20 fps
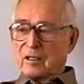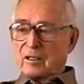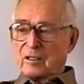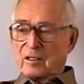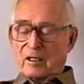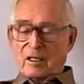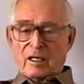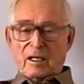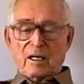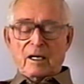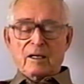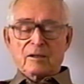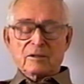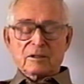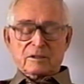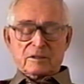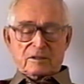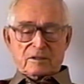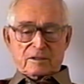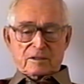
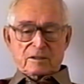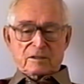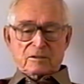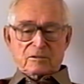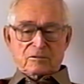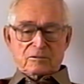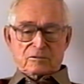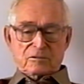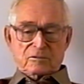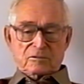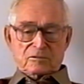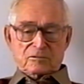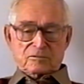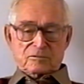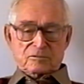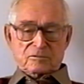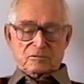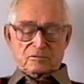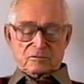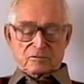Yeah,
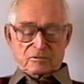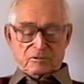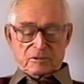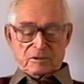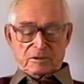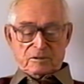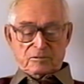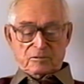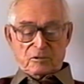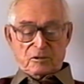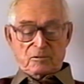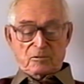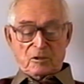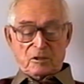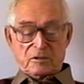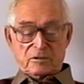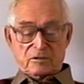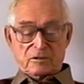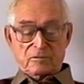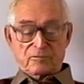we
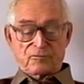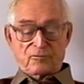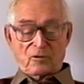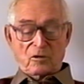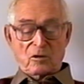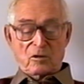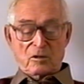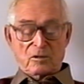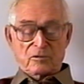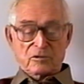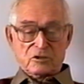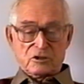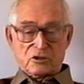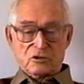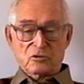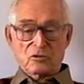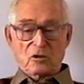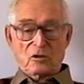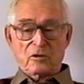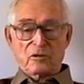went to the
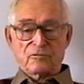school on